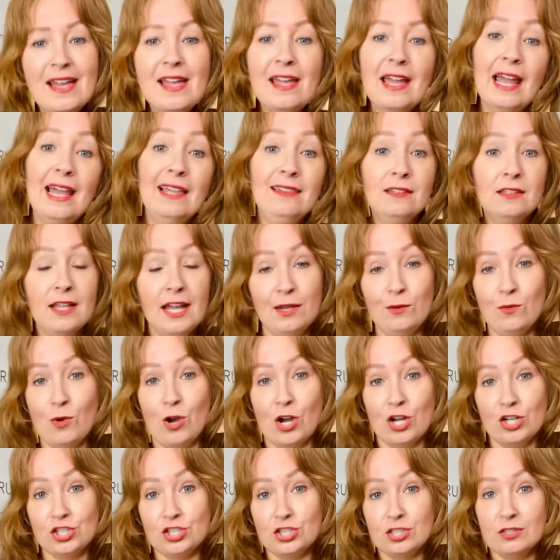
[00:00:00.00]
And the light
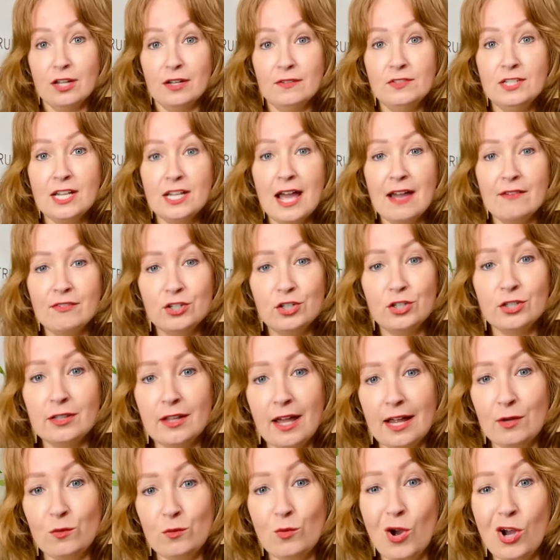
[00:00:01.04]
wash. Love to have a good
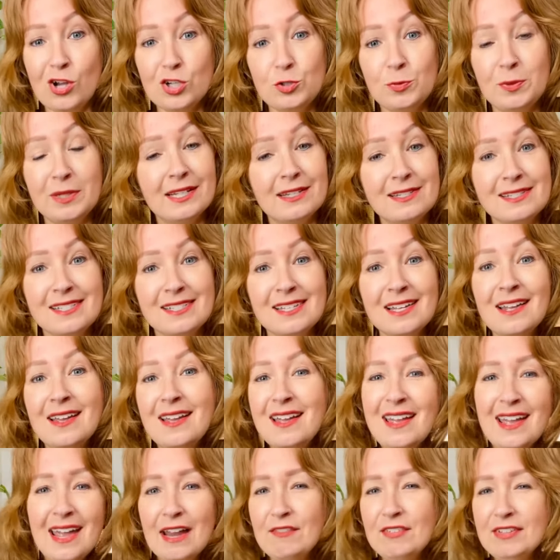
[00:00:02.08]
light wash because
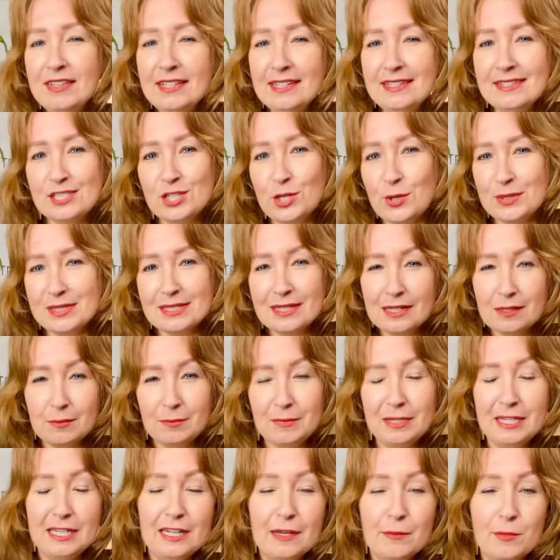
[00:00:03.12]
everything is always like
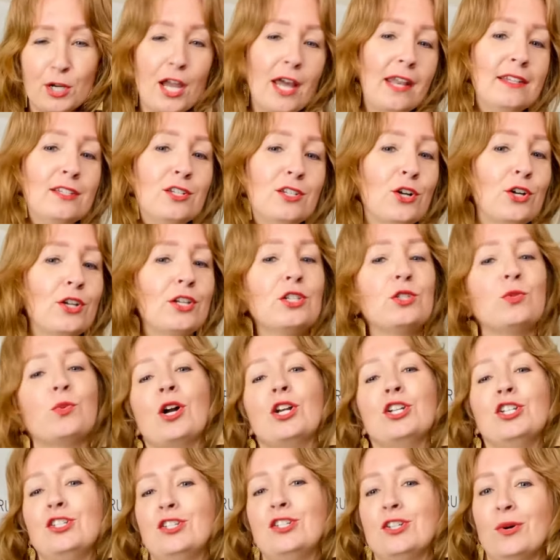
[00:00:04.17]
medium or kind of darkish
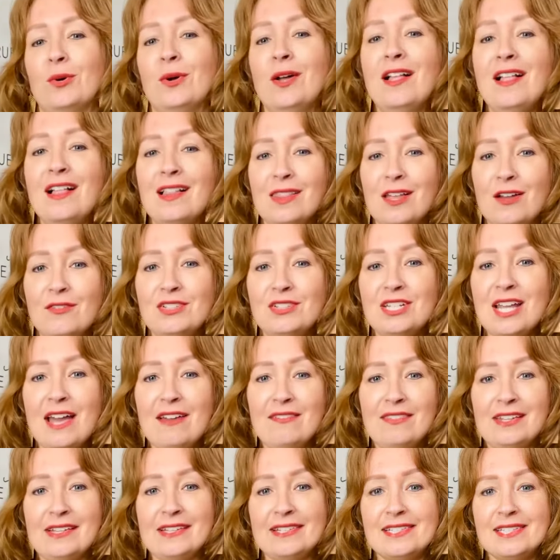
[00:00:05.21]
wash. So love to have
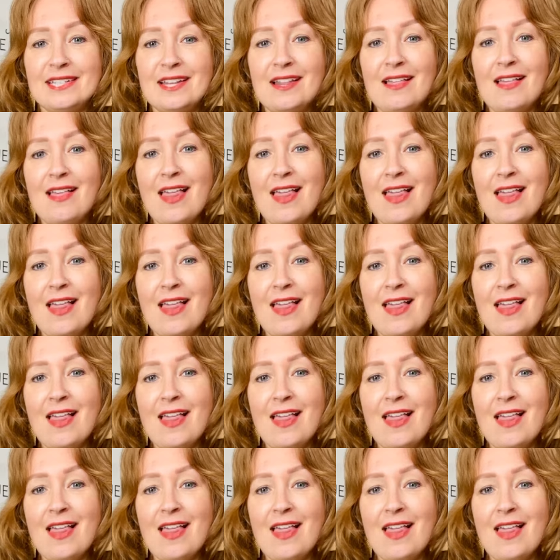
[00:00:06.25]
this.